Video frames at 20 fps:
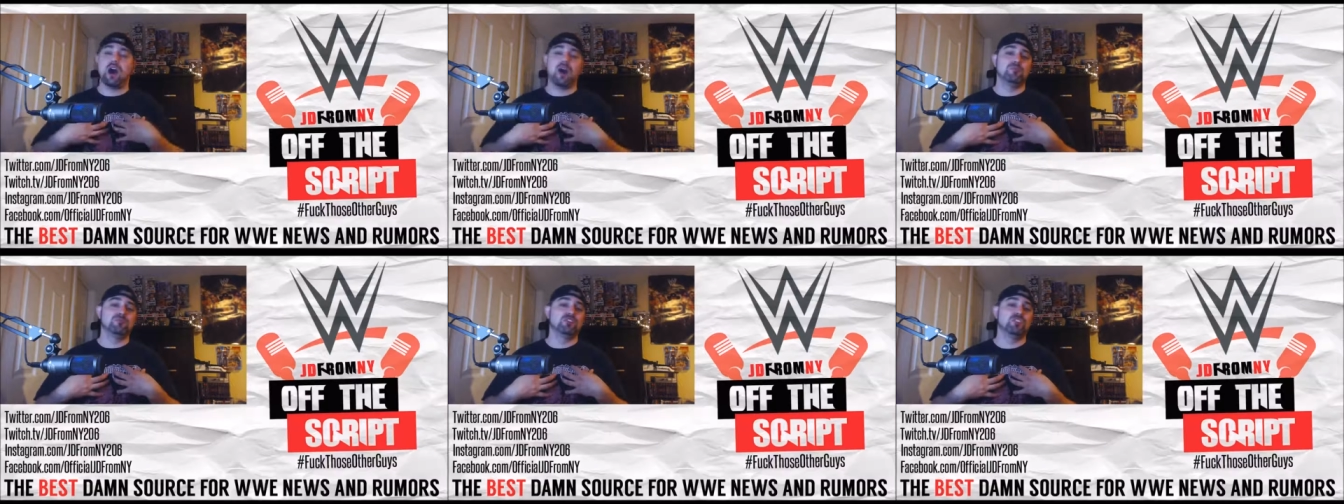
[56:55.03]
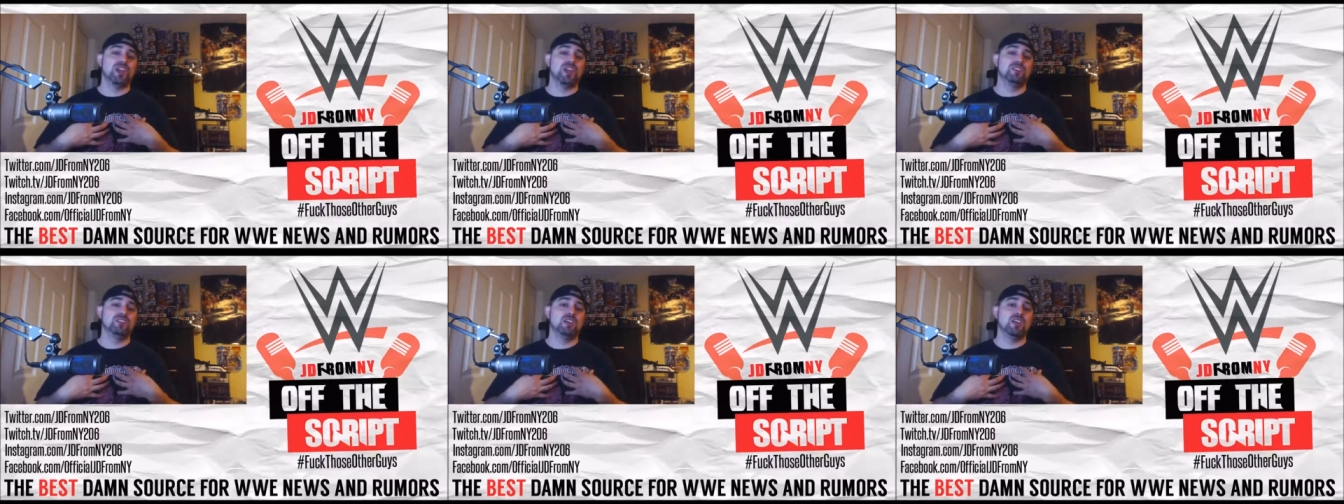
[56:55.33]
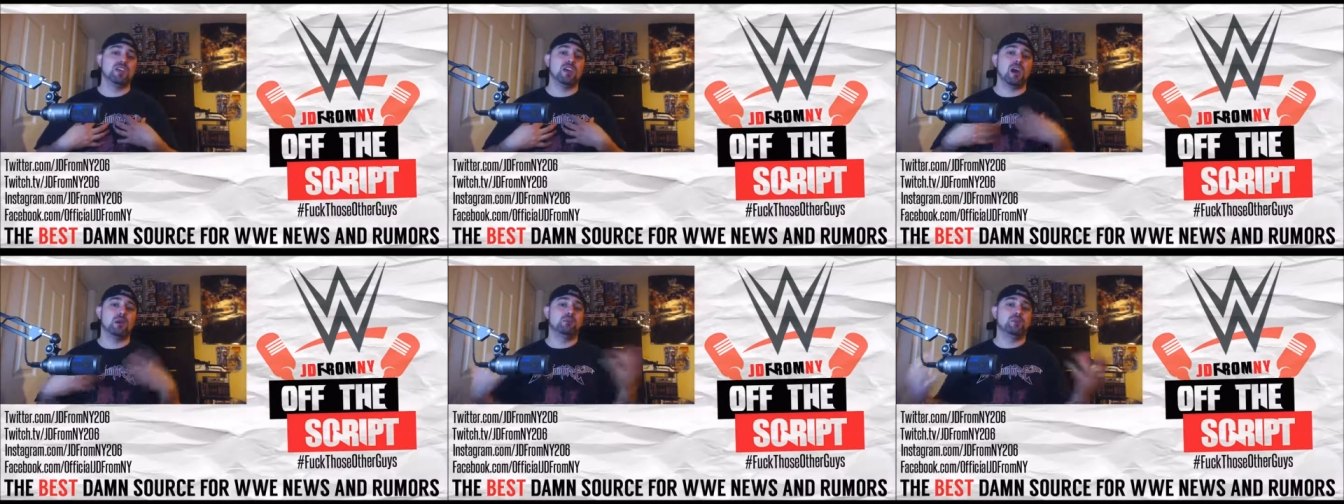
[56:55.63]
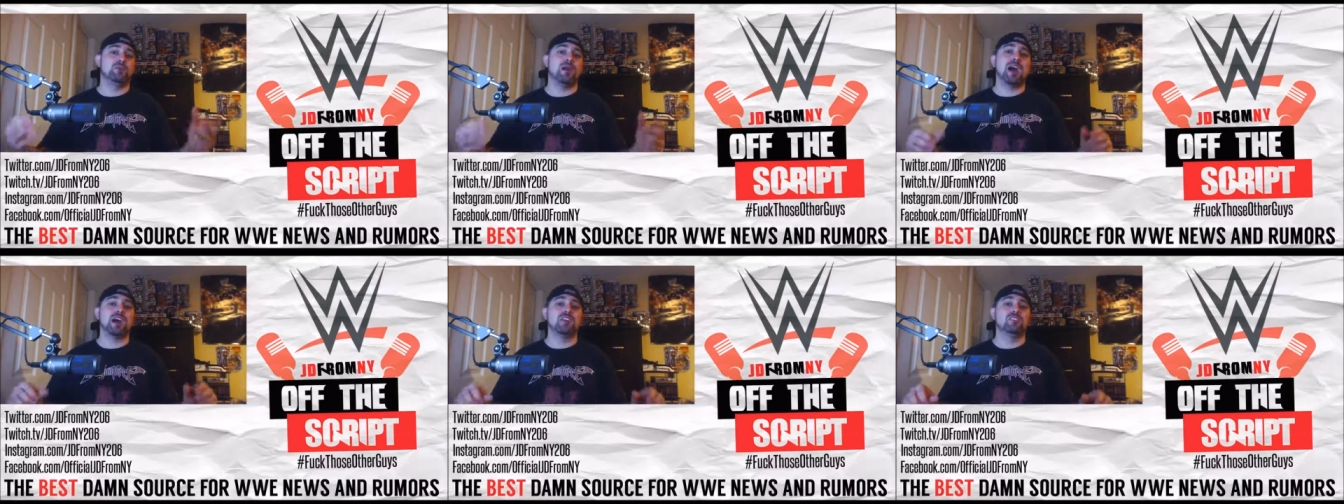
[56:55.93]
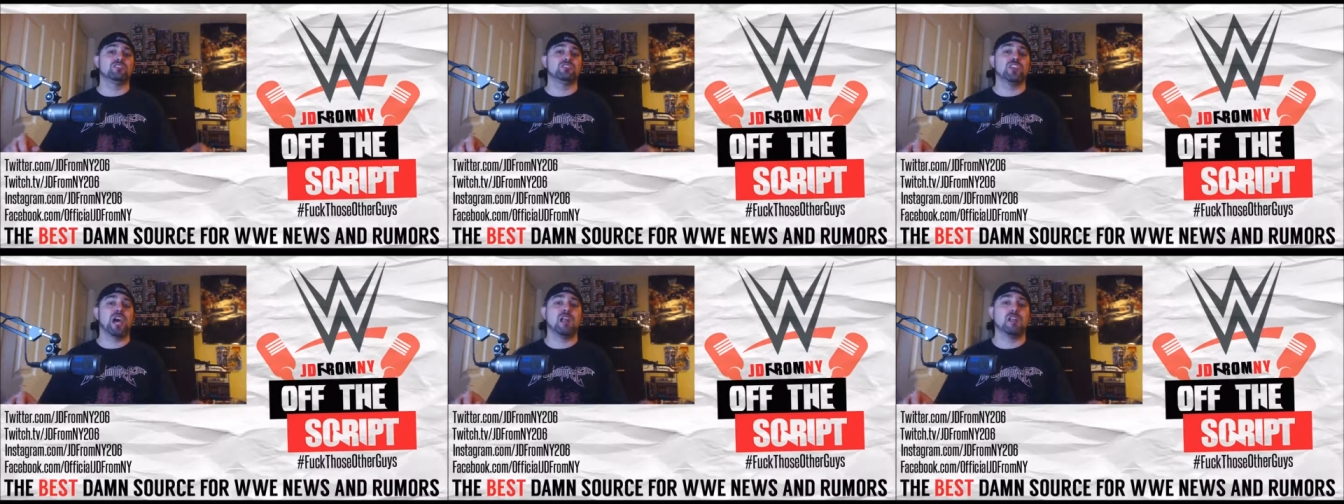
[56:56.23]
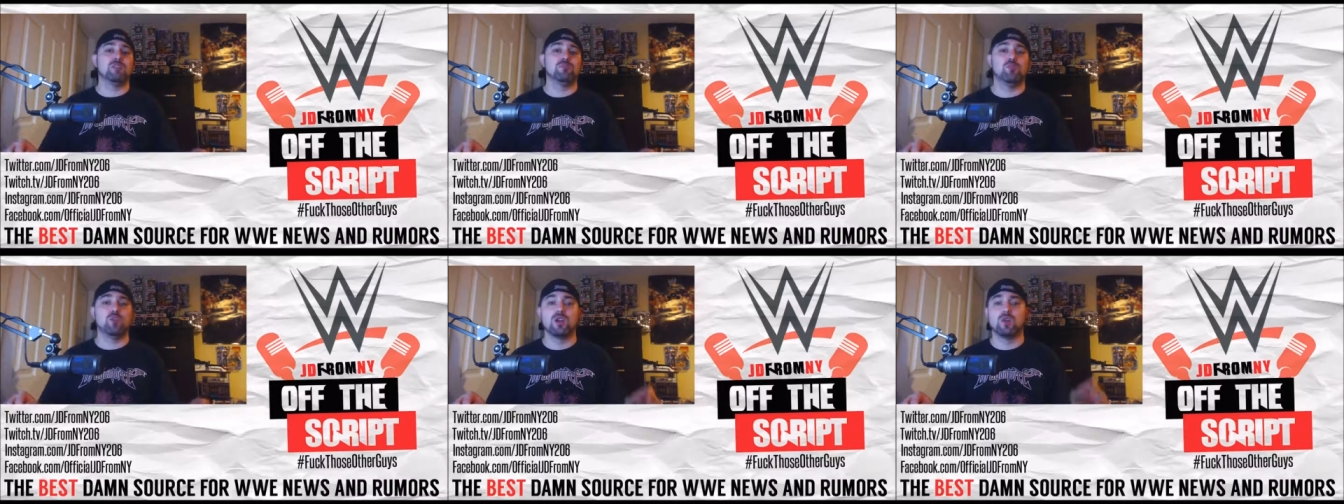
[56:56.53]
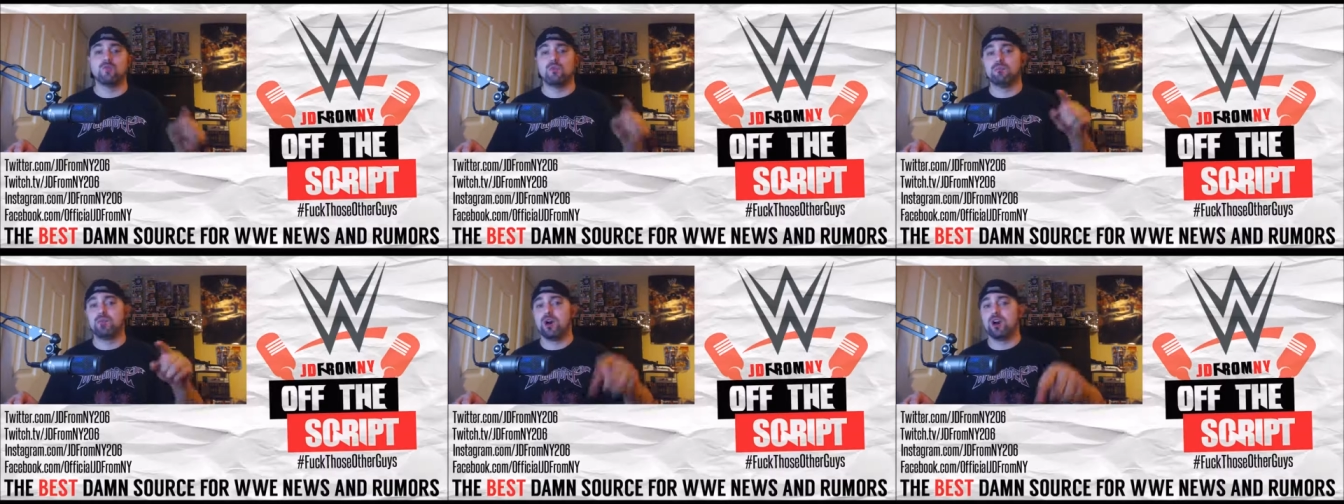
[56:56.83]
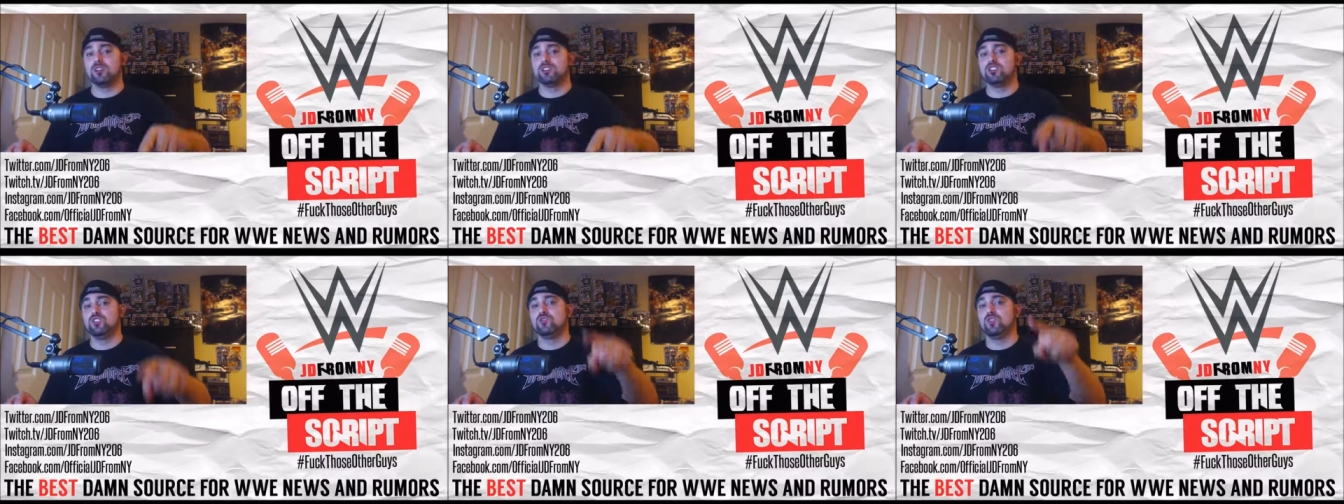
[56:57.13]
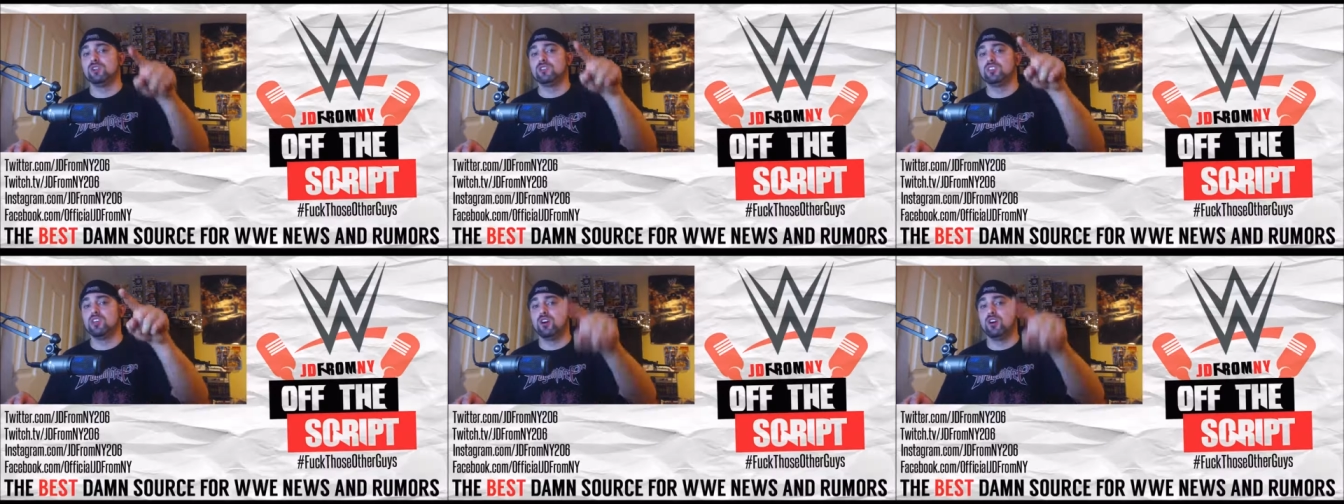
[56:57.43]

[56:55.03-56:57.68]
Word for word: I'm JD. I'll be back on Saturday morning with part two.